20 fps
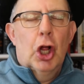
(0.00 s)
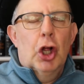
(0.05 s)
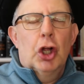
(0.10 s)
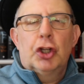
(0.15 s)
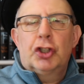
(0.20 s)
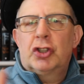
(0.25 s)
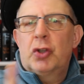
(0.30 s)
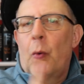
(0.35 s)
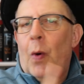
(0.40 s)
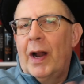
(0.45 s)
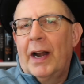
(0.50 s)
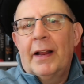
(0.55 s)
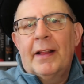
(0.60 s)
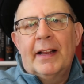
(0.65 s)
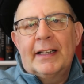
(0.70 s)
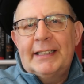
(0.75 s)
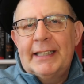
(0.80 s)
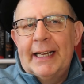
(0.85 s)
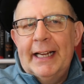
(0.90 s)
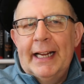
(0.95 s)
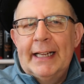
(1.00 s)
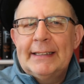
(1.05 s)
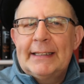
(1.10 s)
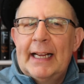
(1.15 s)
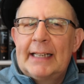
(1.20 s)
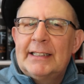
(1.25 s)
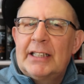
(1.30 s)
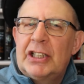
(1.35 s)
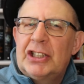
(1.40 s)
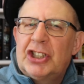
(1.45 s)
So one of the teens
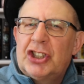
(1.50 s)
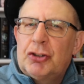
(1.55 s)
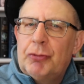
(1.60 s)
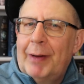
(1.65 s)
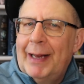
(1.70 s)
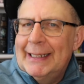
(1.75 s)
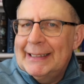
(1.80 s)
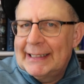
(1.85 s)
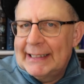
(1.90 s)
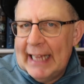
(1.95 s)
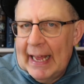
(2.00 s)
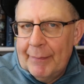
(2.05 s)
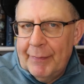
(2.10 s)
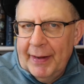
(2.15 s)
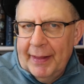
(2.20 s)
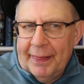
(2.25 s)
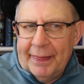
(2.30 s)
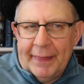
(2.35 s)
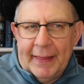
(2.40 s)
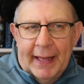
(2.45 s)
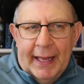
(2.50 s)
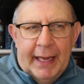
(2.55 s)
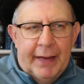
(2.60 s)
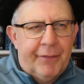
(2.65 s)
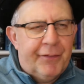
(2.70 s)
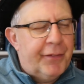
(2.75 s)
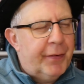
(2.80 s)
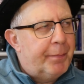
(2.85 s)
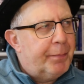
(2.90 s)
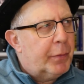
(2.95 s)
is a street-savvy
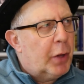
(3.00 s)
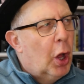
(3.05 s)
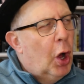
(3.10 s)
thief,